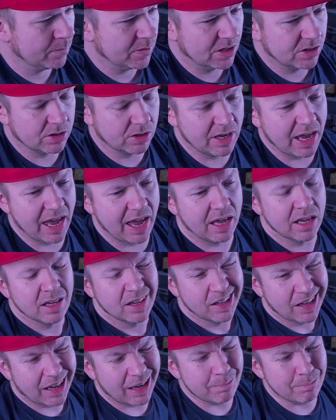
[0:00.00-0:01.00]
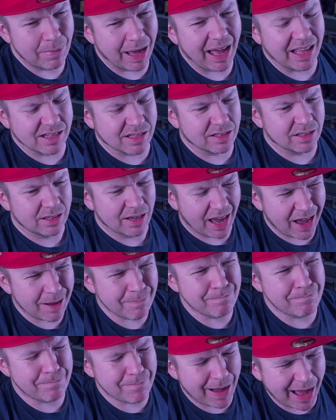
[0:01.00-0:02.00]
So yeah, I'm mad.
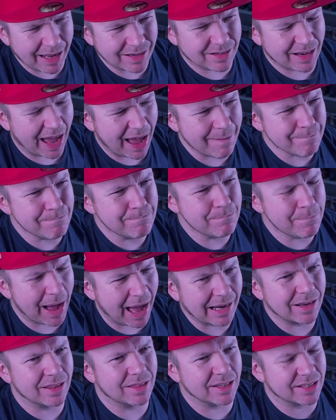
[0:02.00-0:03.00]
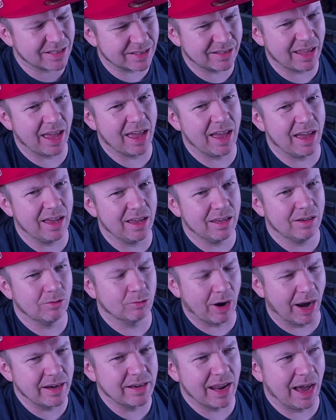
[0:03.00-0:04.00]
I'm mad at the state
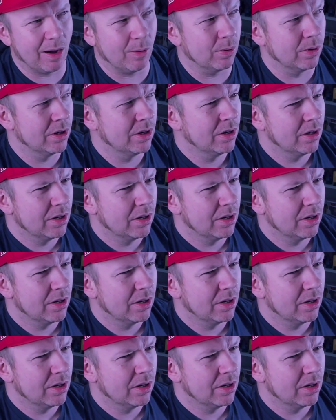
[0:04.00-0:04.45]
right now